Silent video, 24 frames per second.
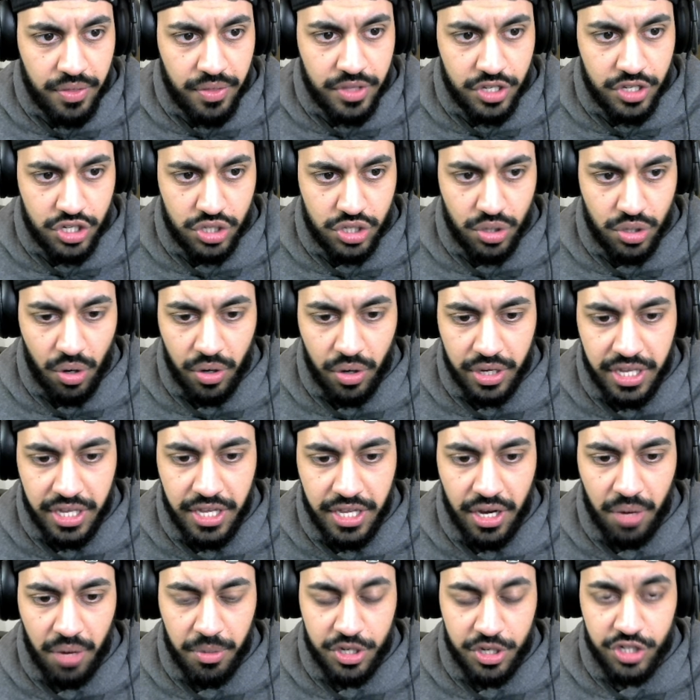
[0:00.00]
the stock
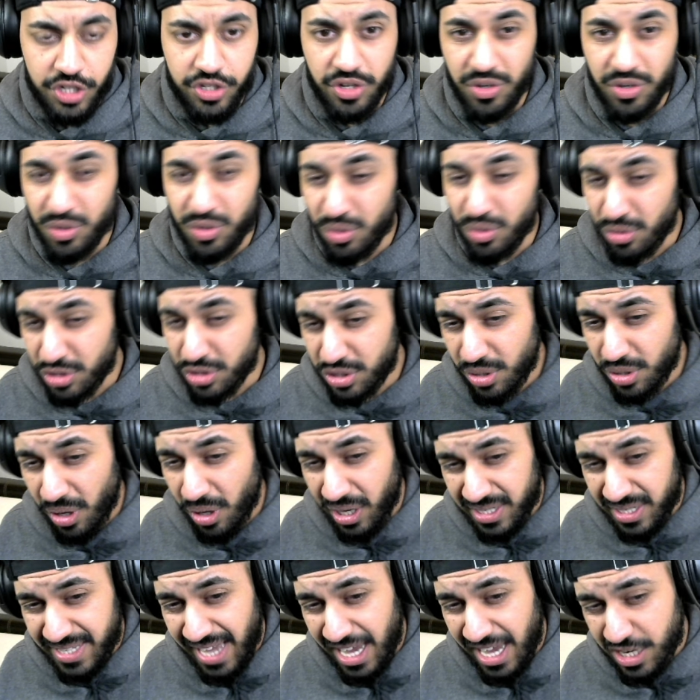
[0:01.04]
here, which is the no stock
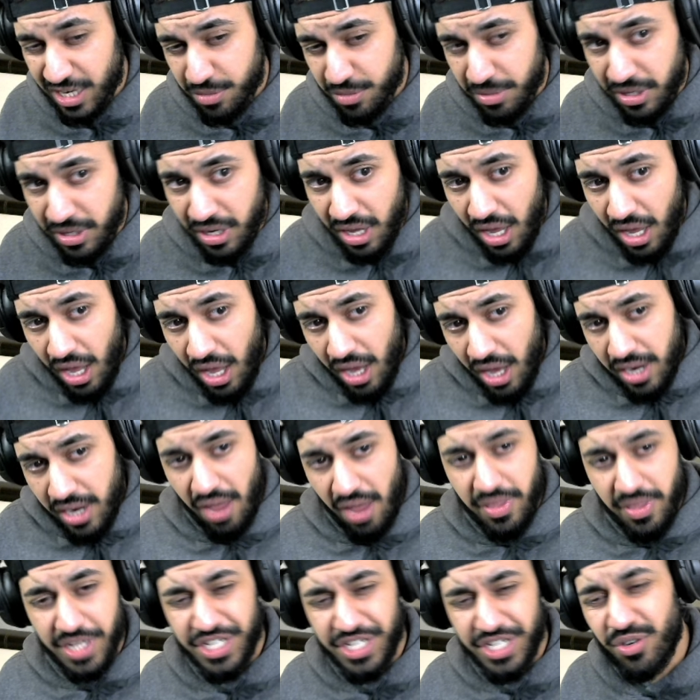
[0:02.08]
attachment.
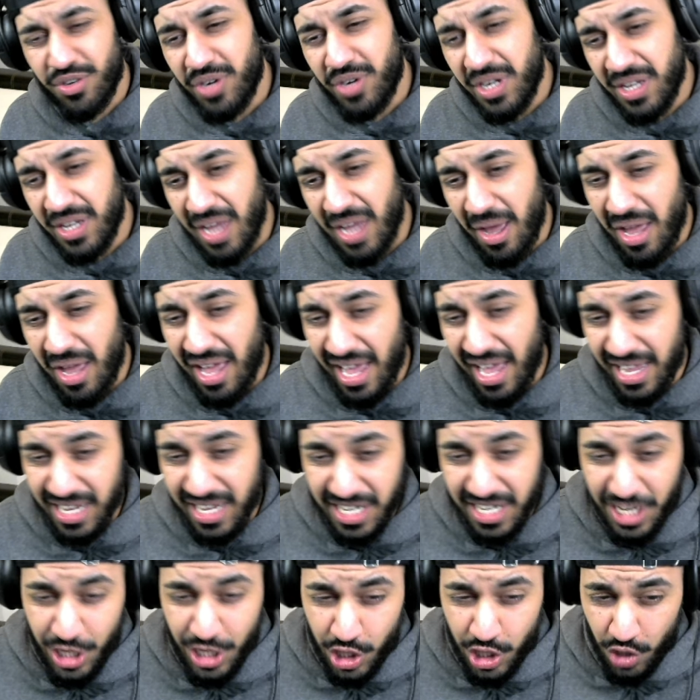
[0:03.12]
Now this is going to
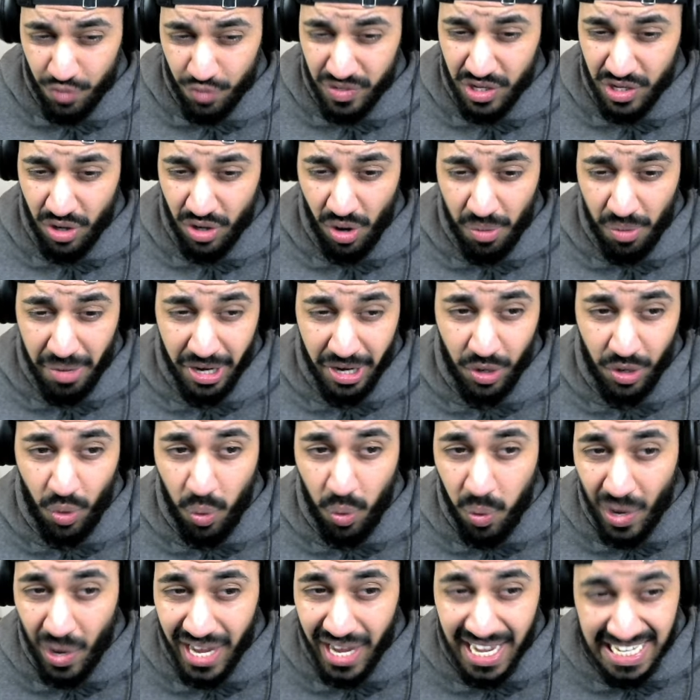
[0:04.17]
increase your recoil by
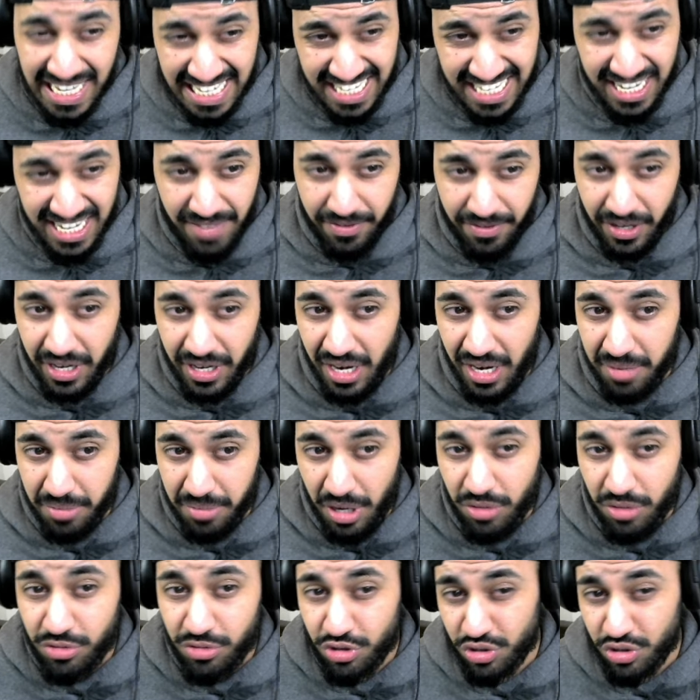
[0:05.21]
quite a significant
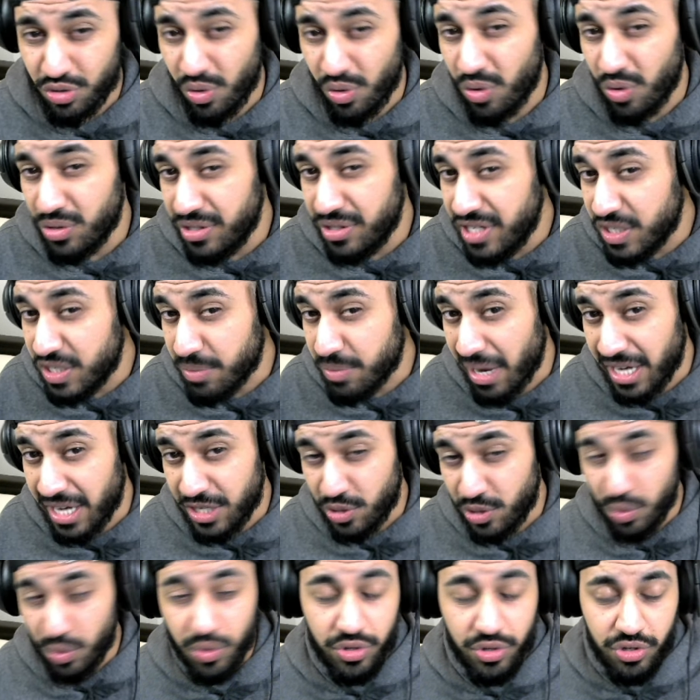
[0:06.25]
amount, so it's the only reason why I
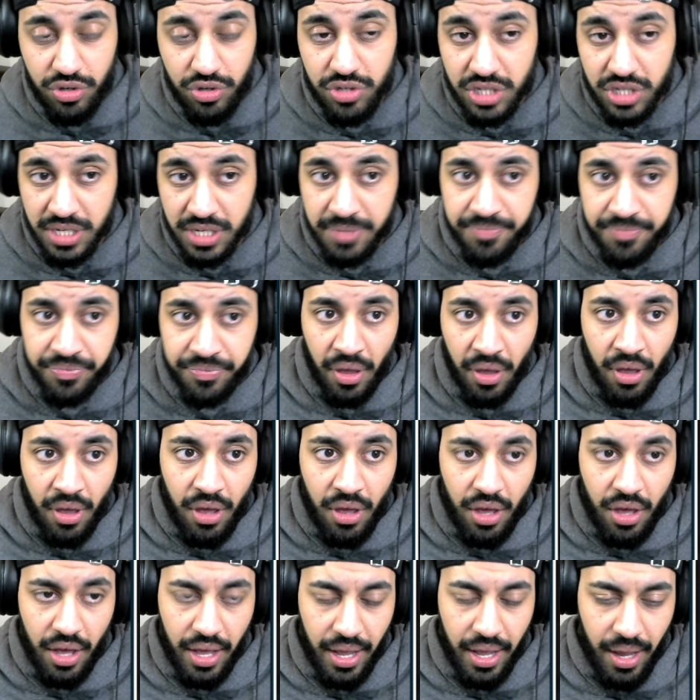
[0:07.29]
don't use it.
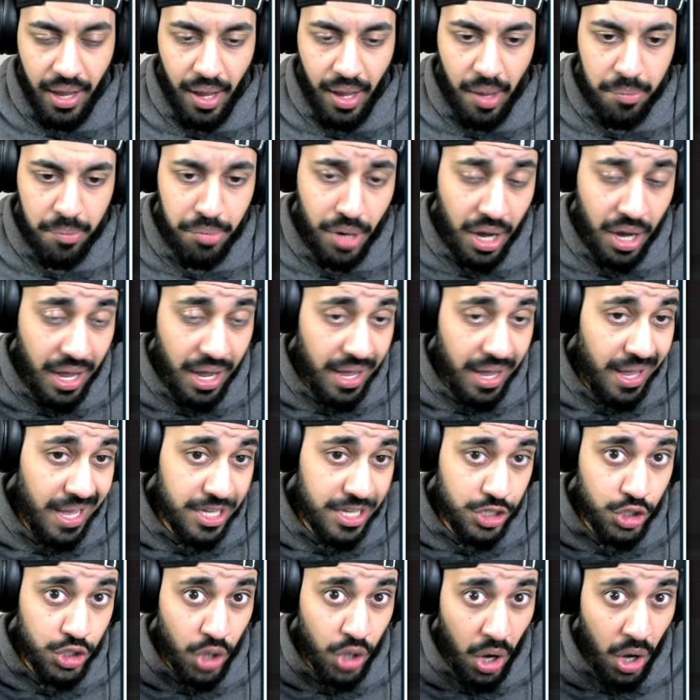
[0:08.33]
But
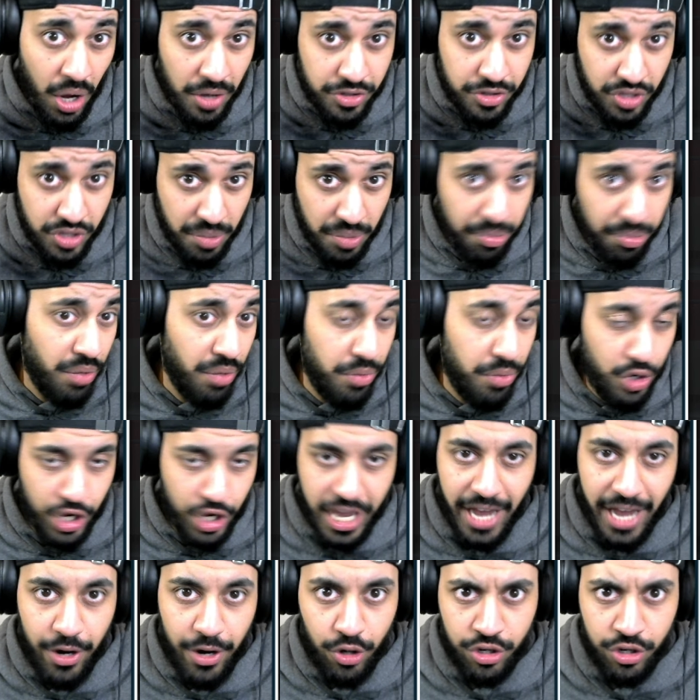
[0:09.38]
it's not to the point where you
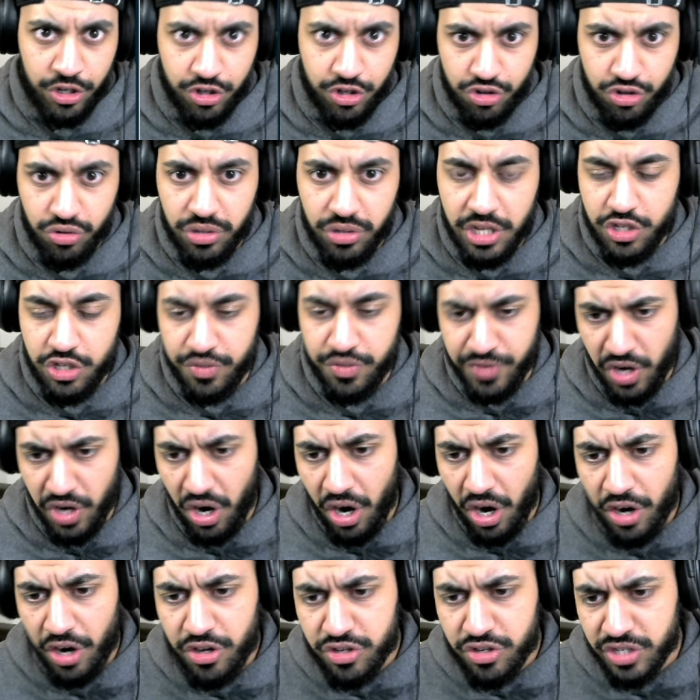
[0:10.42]
cannot control it, so if you
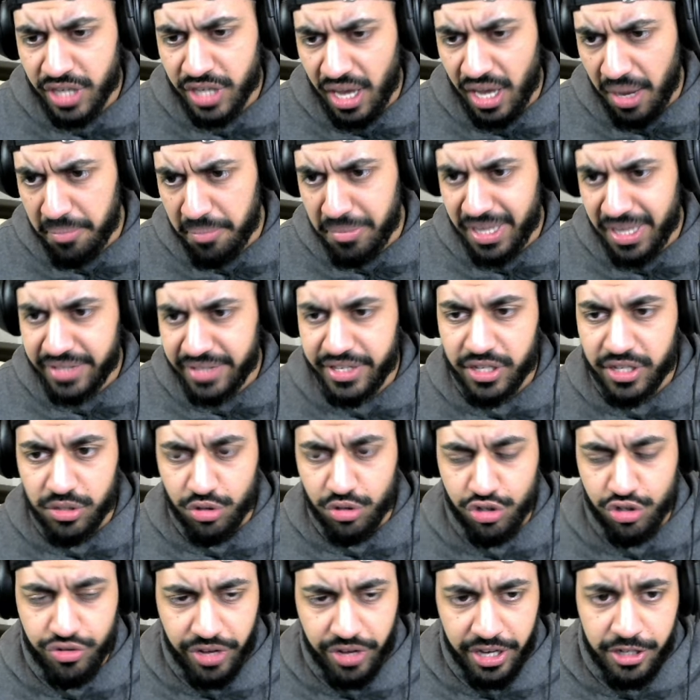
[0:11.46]
are using it at mainly
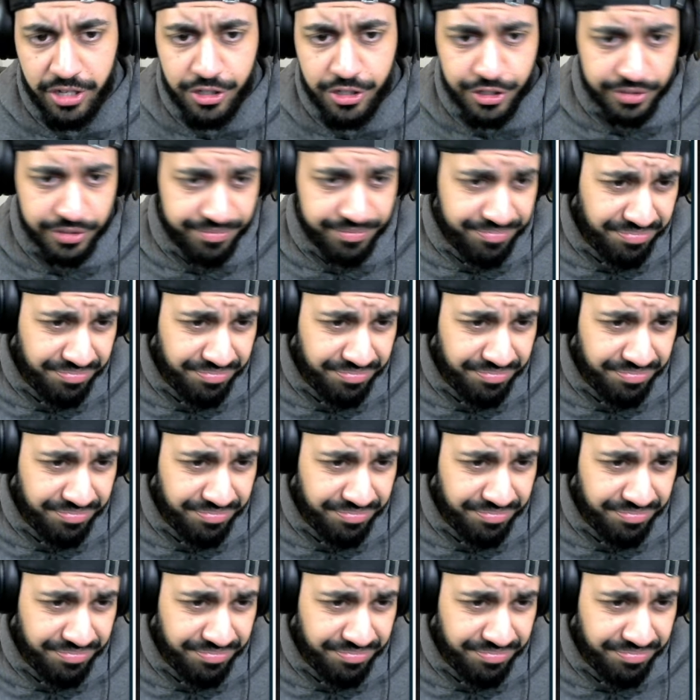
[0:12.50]
close range,